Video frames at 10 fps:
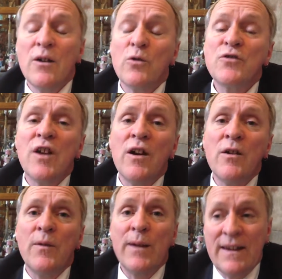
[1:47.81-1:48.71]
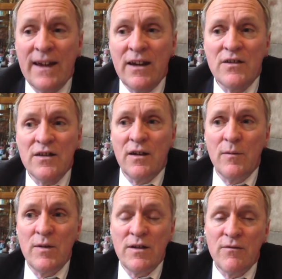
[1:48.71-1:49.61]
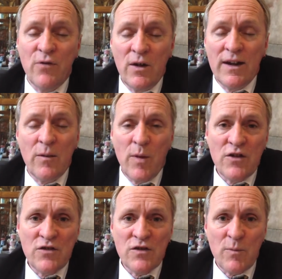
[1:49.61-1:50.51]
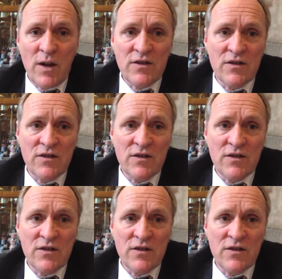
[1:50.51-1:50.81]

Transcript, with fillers: or so, that we can then consider them into the full incubation space.